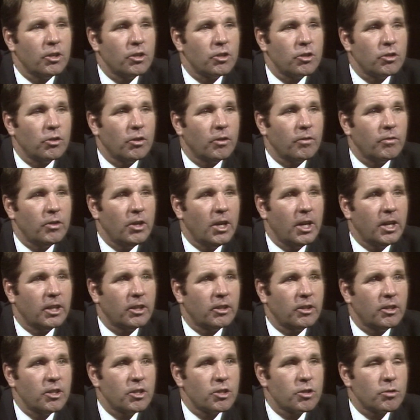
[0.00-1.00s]
to have done
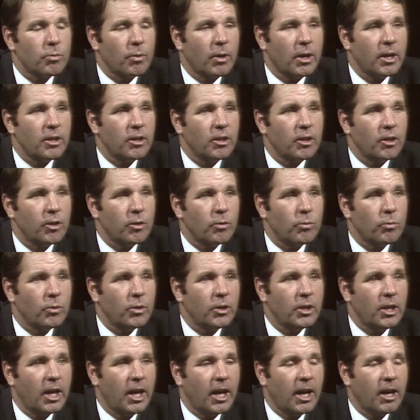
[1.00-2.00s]
it this way than it
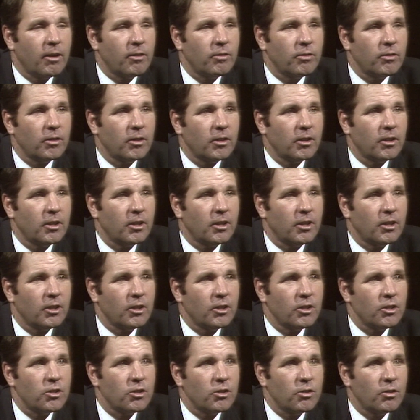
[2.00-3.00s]
would have
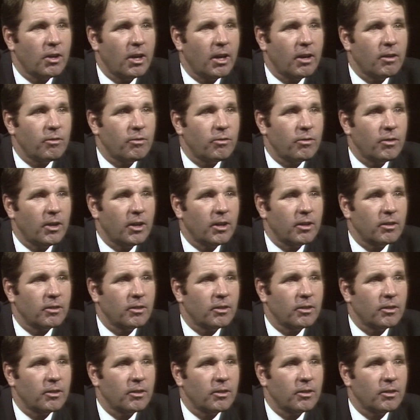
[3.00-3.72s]
to have uh,